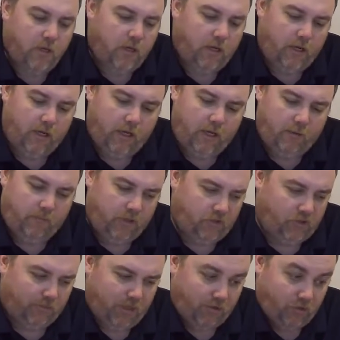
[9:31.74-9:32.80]

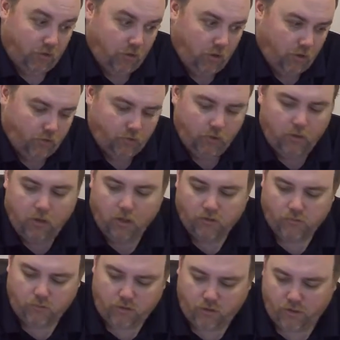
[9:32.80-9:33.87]
Sometimes the crossword cards
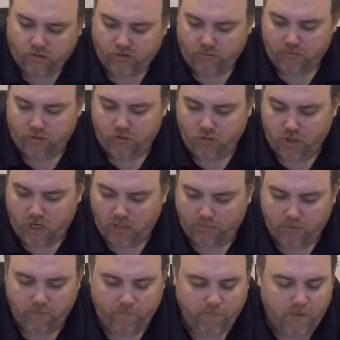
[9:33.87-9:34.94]
will cause them to
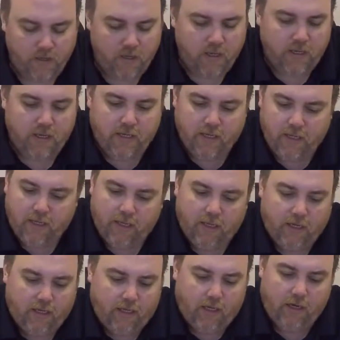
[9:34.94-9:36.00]
drop.
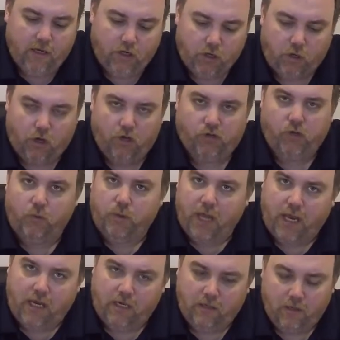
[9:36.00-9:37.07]
You can also
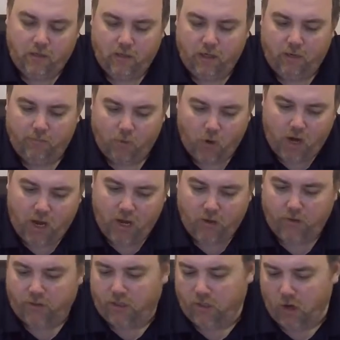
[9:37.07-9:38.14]
gain morale.
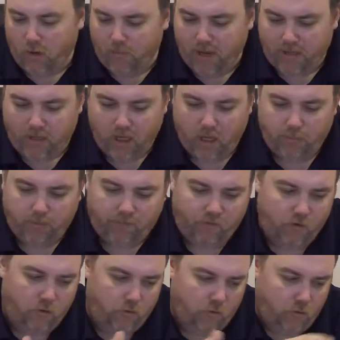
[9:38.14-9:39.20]
It can go back up if
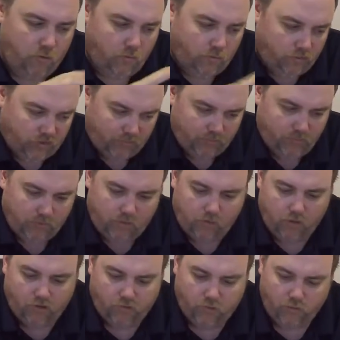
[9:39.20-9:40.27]
some of the
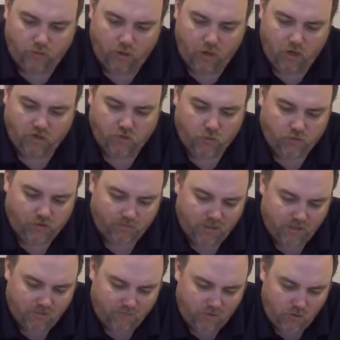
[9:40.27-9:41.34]
crossroad cards, or
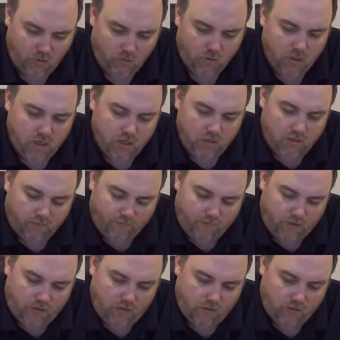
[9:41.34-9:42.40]
sometimes if you
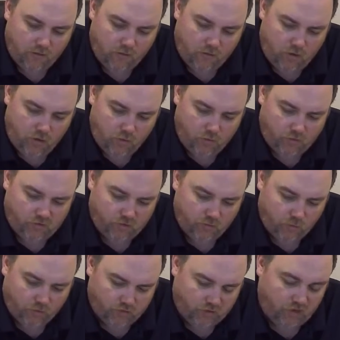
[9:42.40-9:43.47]
defeat or you
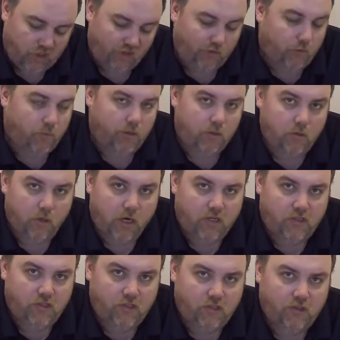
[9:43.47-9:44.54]
were successful with the
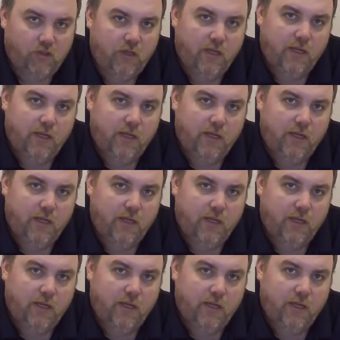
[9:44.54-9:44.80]
crisis